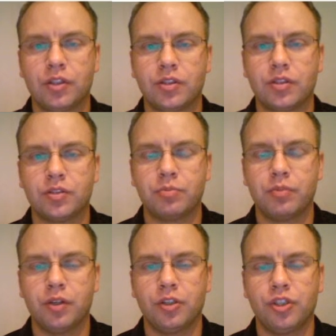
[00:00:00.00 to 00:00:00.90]
it's
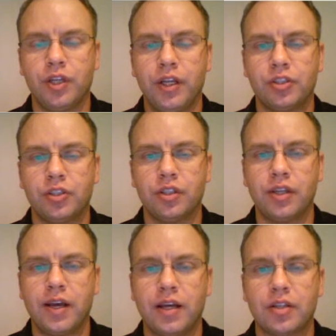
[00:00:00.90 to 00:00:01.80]
a change in the
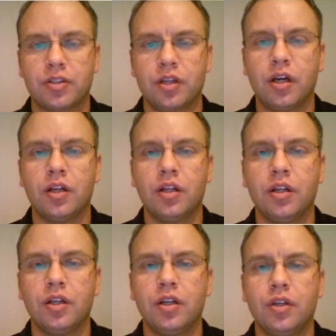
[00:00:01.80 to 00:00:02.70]
tax law.
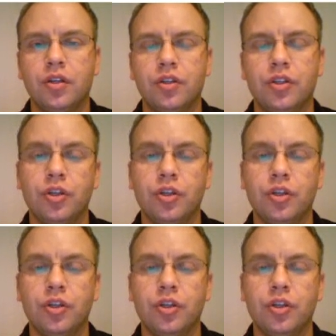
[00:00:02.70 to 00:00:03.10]
You